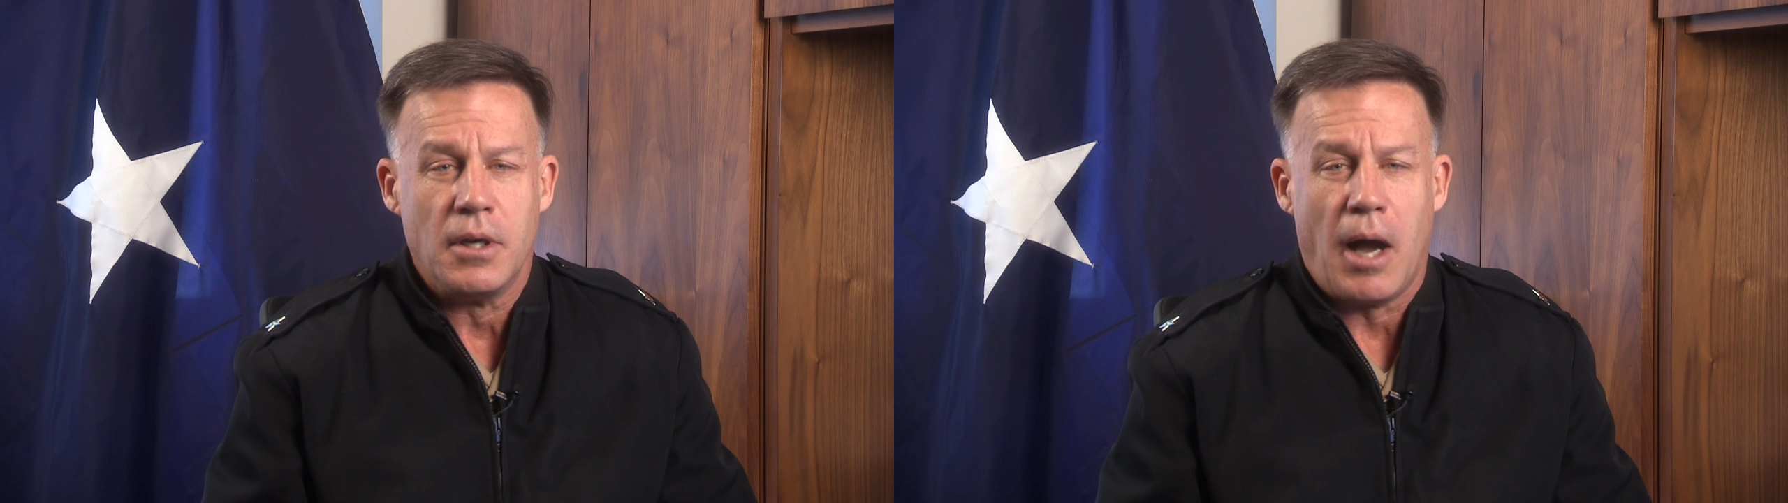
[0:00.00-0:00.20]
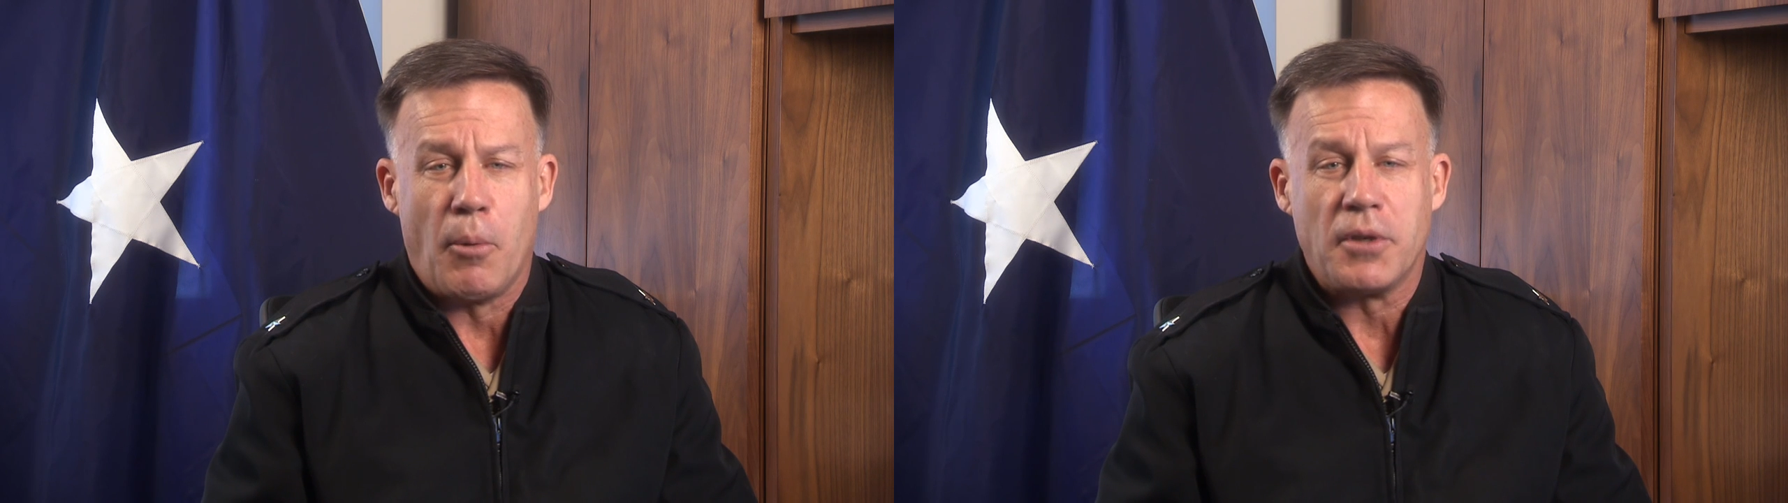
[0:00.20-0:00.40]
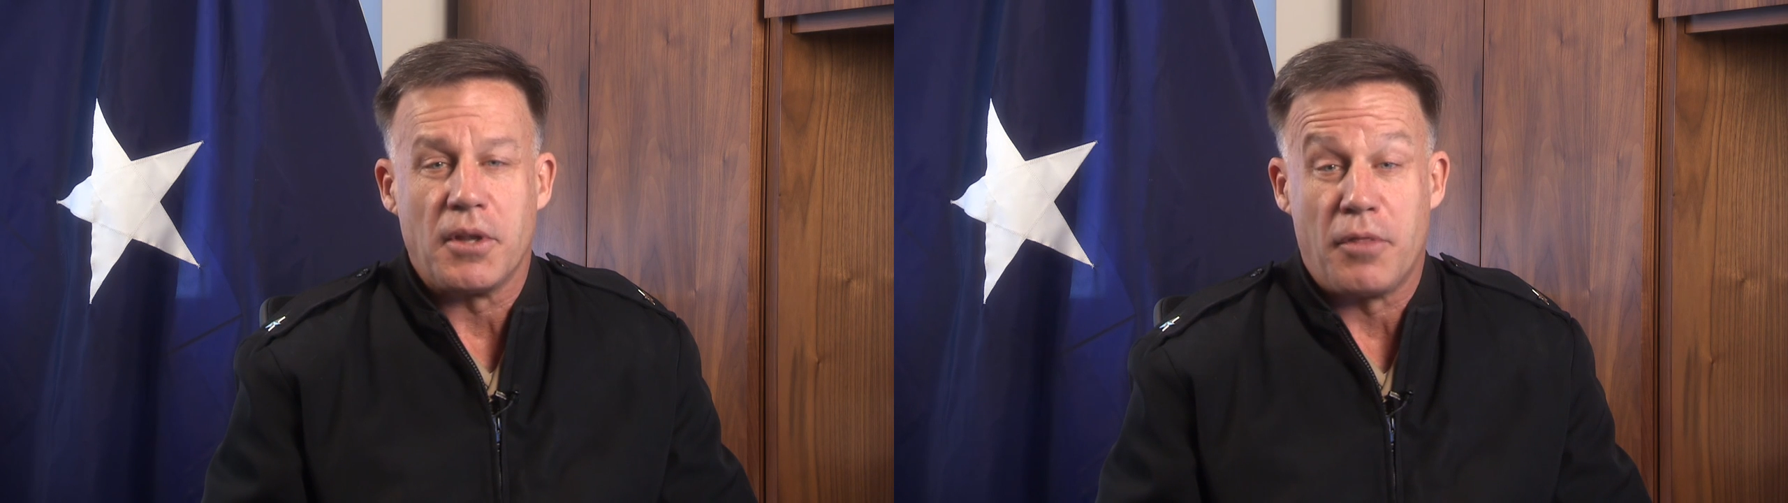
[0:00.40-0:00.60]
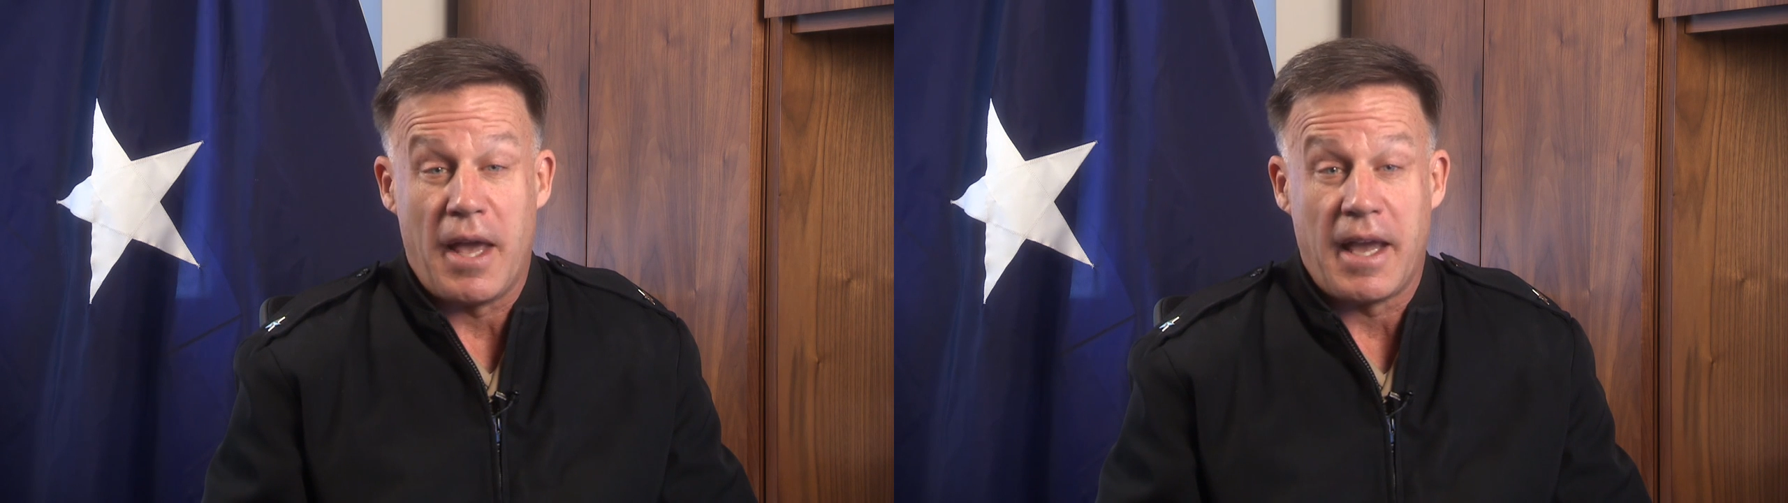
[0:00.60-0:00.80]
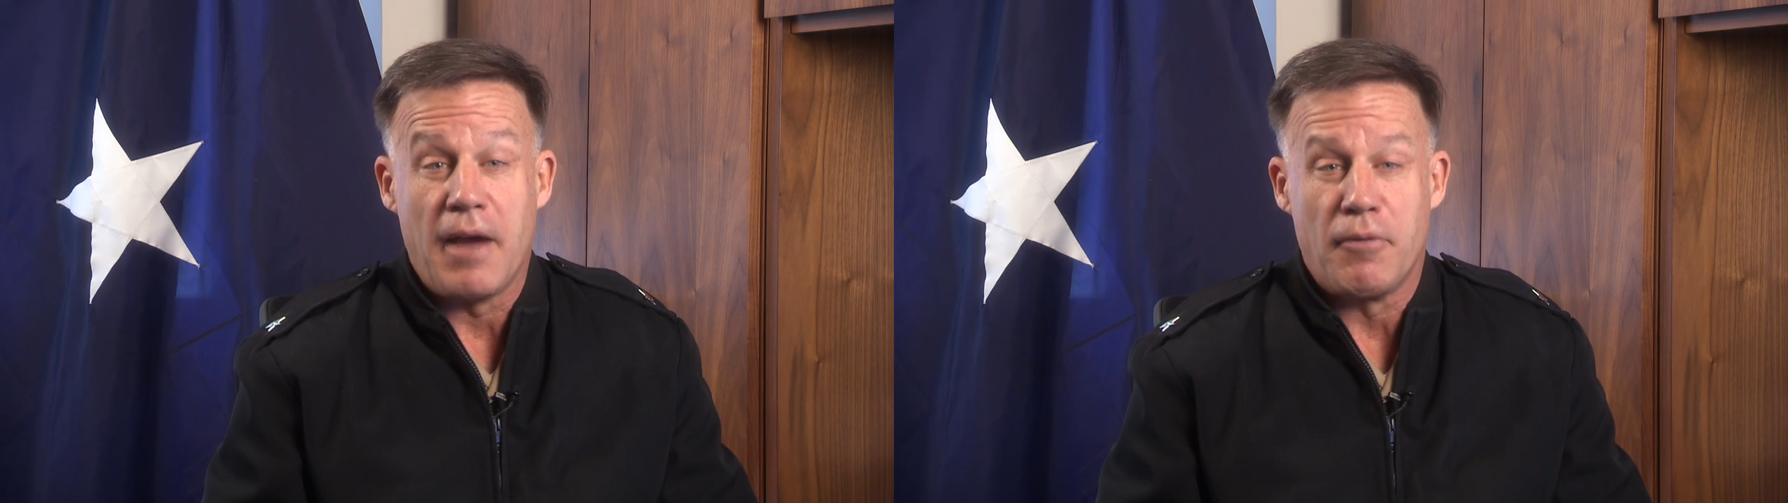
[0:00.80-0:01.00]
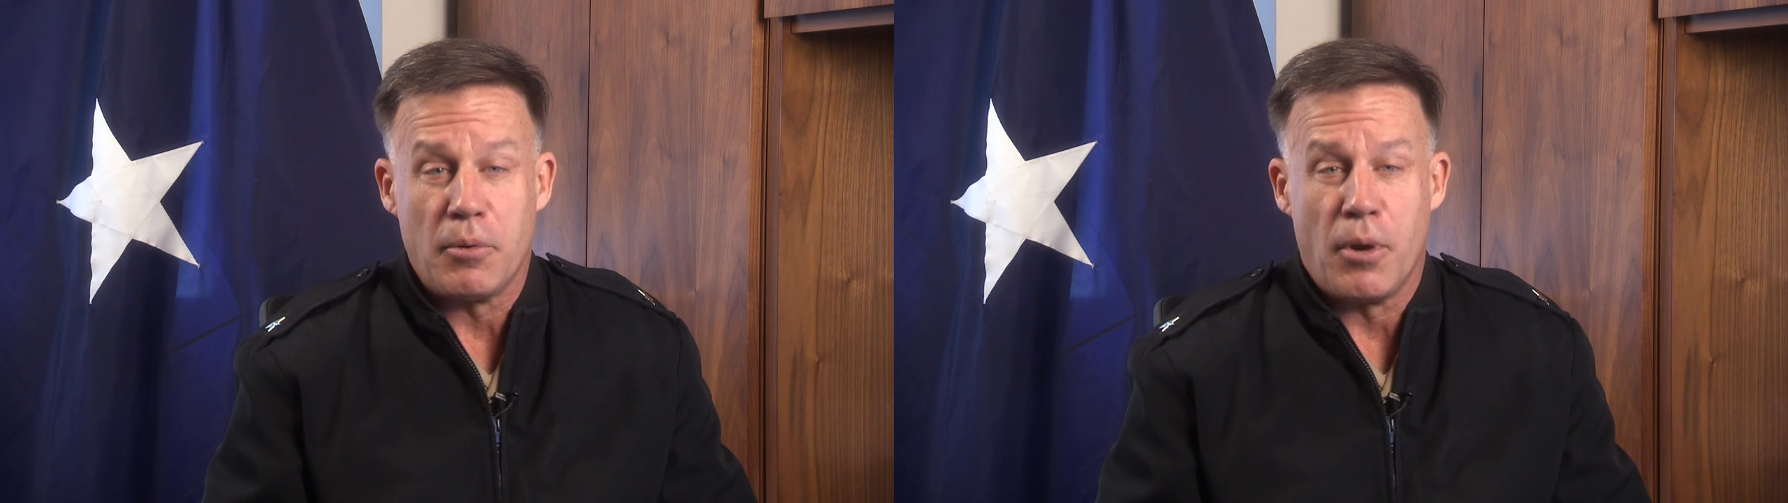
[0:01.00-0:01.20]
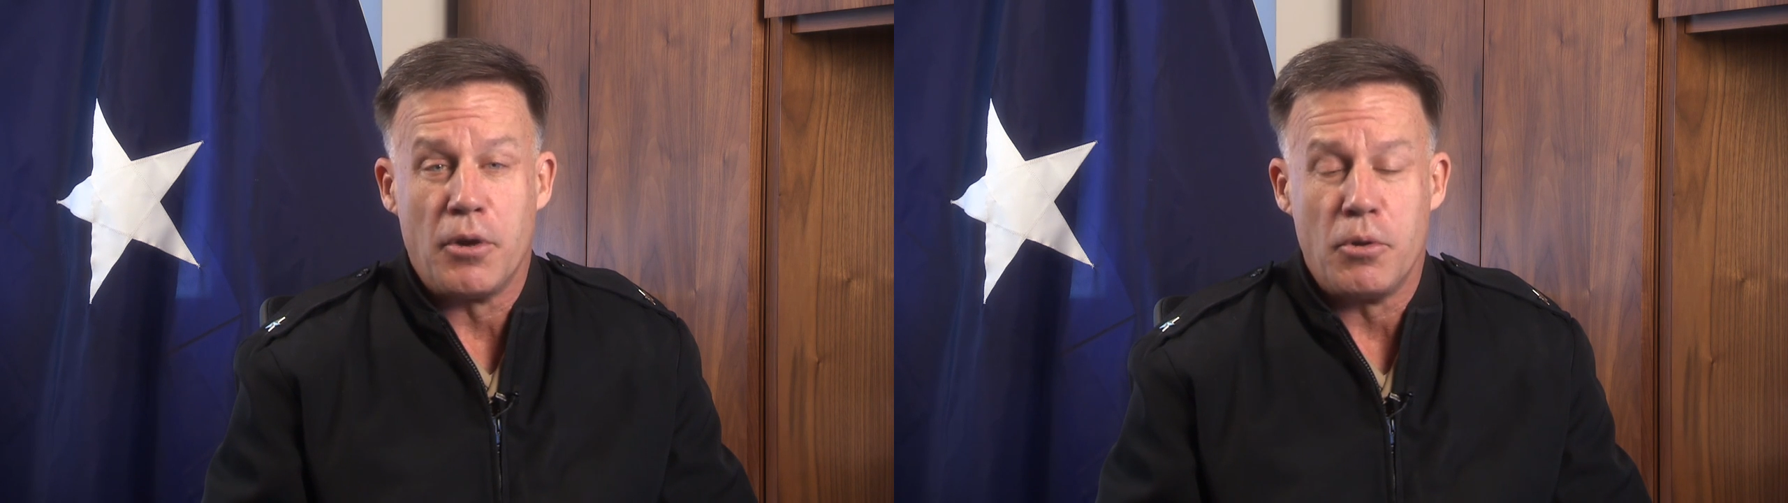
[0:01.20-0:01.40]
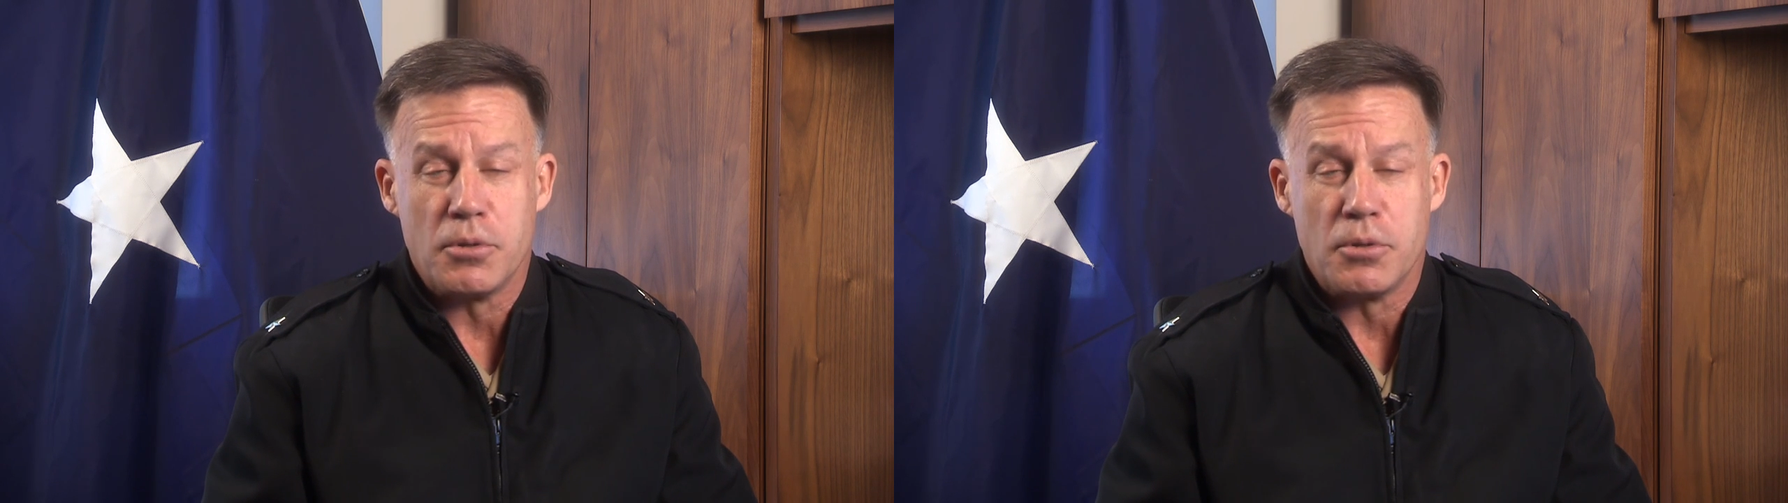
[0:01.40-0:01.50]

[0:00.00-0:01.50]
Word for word: I want to thank everyone who